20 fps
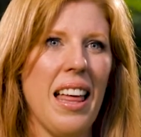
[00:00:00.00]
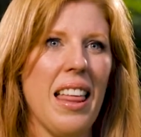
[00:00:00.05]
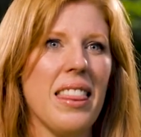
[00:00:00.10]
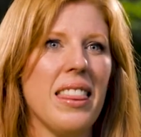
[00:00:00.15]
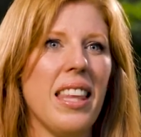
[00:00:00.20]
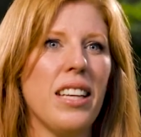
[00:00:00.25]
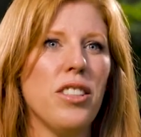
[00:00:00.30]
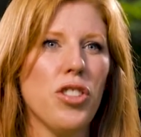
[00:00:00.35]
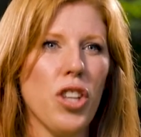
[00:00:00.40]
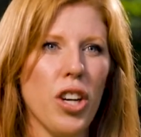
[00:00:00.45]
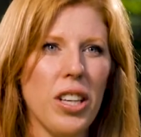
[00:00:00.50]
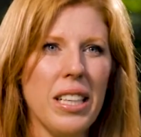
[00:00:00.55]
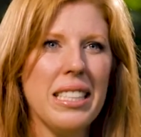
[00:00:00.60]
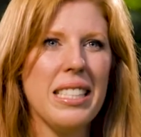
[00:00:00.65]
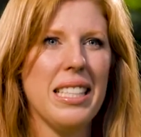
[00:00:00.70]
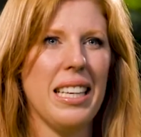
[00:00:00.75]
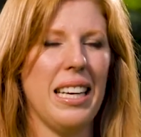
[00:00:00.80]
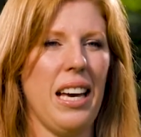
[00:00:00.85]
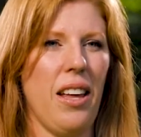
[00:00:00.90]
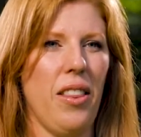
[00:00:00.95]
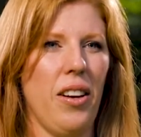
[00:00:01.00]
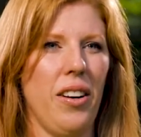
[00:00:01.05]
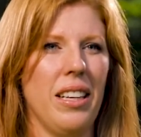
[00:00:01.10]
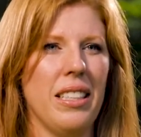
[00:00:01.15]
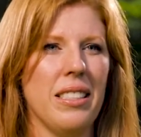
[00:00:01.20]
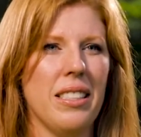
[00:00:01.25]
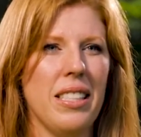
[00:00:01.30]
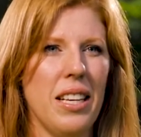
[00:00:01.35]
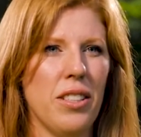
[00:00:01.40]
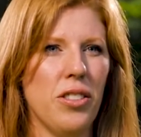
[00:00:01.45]
They journeyed together
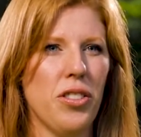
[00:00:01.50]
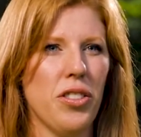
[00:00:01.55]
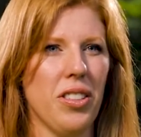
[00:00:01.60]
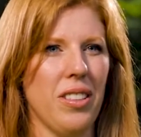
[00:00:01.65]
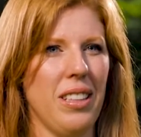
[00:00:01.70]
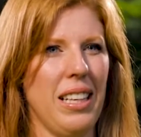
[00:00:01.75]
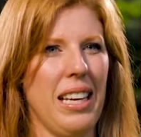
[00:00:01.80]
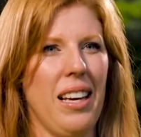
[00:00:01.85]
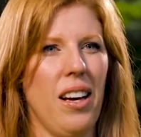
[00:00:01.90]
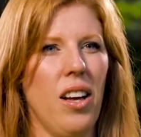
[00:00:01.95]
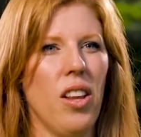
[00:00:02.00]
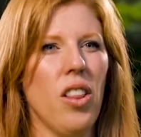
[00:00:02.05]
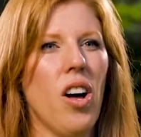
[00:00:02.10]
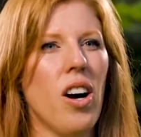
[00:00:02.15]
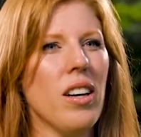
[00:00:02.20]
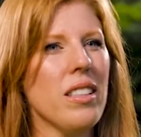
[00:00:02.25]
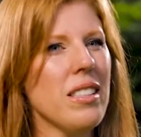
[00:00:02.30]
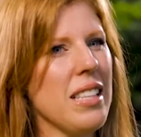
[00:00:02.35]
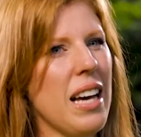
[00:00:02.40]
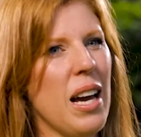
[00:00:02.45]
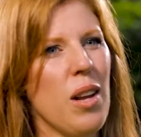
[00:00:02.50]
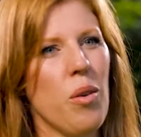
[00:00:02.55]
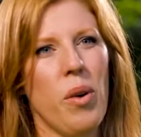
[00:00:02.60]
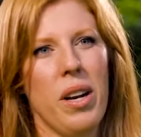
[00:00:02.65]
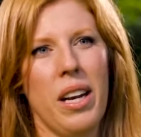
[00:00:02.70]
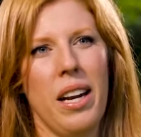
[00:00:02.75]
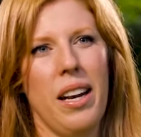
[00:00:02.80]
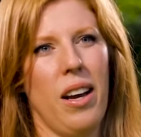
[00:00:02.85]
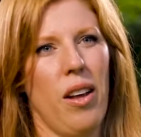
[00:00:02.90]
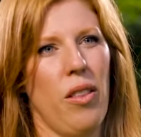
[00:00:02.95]
intentionally alongside
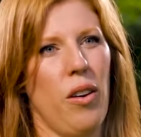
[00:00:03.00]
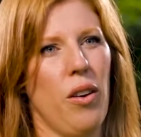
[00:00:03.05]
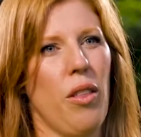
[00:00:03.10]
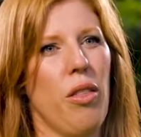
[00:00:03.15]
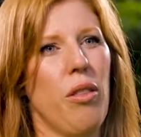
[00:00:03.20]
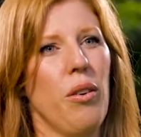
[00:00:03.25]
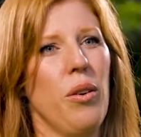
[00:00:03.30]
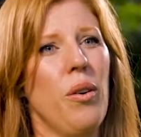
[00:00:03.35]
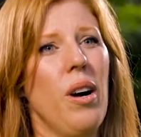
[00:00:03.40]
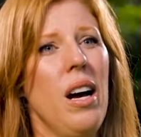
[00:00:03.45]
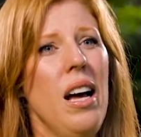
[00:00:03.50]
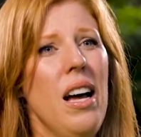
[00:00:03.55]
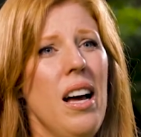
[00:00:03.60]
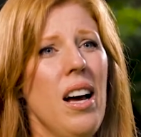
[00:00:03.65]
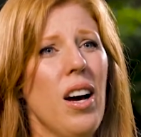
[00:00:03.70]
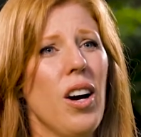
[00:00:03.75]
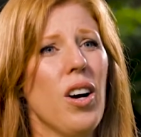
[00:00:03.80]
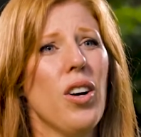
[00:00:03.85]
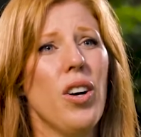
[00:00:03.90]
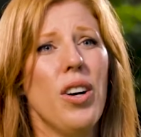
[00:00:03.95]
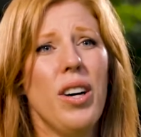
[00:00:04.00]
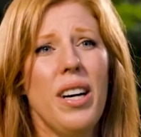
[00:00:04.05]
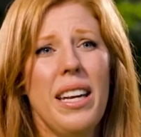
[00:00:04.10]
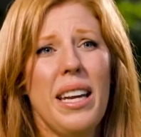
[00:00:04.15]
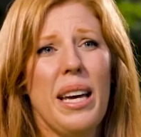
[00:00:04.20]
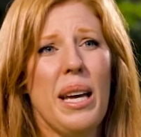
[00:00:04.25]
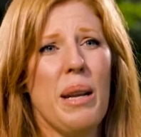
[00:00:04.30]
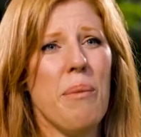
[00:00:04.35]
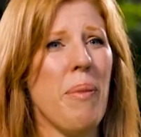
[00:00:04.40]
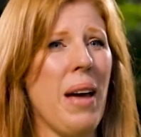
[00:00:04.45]
one another through good
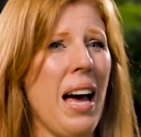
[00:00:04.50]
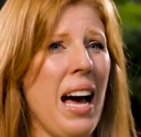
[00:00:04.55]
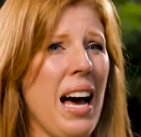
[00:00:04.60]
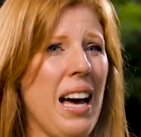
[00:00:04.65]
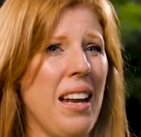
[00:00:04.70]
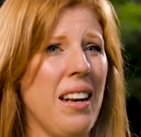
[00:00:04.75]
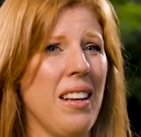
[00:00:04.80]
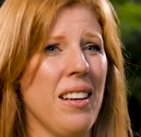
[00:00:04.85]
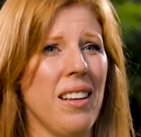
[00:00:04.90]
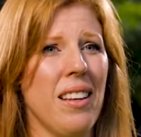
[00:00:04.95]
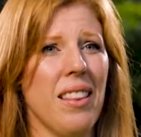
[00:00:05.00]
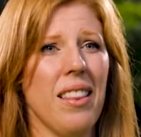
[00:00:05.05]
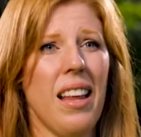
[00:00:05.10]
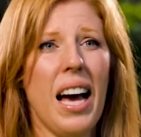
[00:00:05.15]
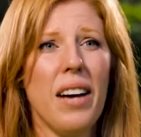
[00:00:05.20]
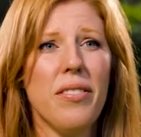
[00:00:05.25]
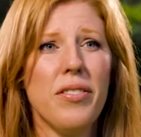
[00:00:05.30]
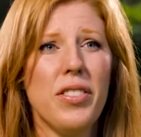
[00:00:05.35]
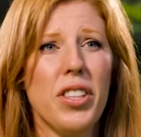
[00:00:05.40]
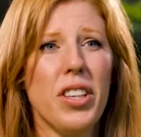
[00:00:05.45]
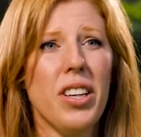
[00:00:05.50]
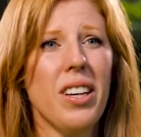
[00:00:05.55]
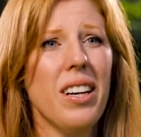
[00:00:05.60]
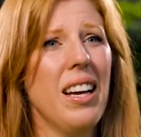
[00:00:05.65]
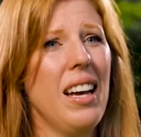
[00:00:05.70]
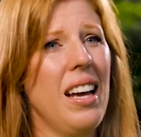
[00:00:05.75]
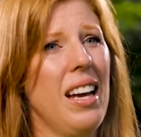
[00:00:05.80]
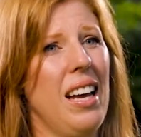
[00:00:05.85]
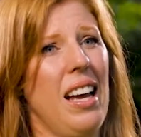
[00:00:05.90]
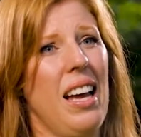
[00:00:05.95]
and bad, laughter
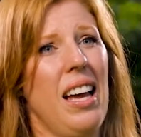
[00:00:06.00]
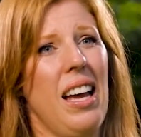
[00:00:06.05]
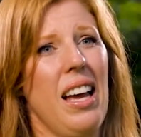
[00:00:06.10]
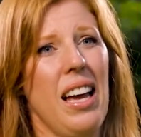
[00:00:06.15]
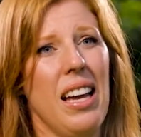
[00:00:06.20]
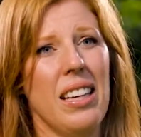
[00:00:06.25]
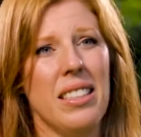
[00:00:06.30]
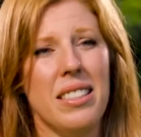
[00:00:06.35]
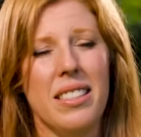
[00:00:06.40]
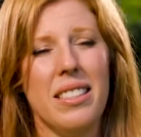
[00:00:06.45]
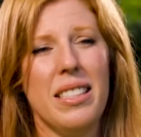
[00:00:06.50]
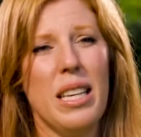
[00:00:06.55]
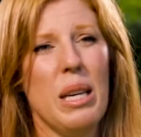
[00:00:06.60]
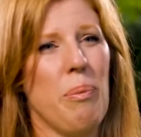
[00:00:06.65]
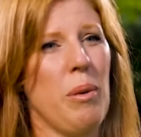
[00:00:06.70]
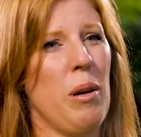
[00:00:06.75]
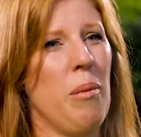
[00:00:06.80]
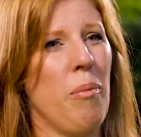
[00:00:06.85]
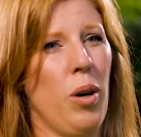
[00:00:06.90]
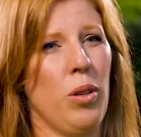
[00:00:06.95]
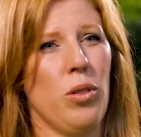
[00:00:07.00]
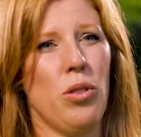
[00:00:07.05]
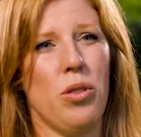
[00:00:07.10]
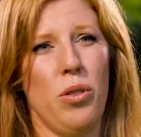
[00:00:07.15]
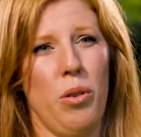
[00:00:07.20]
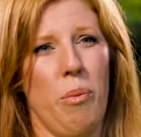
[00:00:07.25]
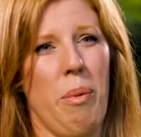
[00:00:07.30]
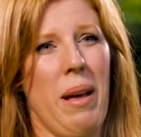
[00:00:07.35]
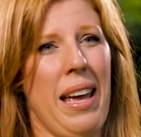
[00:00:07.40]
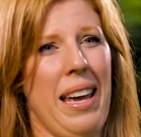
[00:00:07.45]
and deep
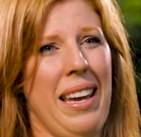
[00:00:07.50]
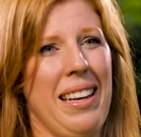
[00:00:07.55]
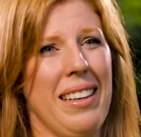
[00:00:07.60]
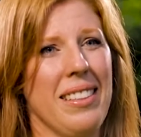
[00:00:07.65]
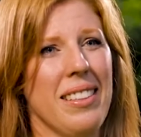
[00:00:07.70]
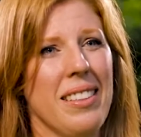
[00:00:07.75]
emotional pain.